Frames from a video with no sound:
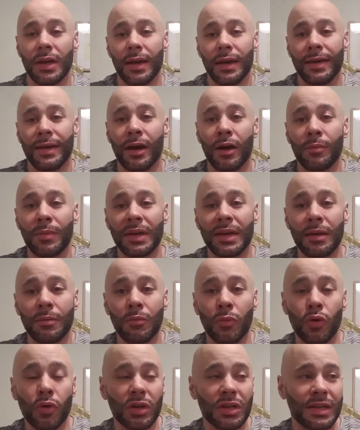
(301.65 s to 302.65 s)
And now I'm gonna get
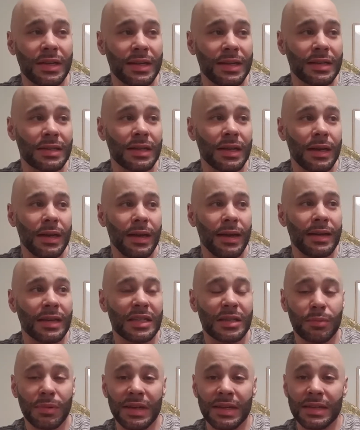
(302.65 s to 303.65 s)
more into this and
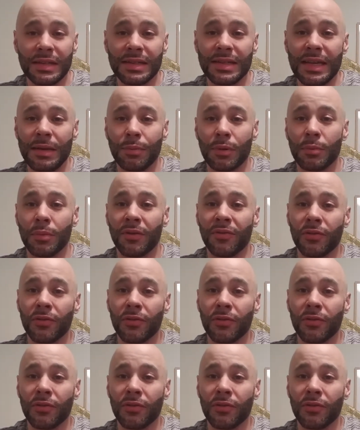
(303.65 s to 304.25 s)
explain this deeper. But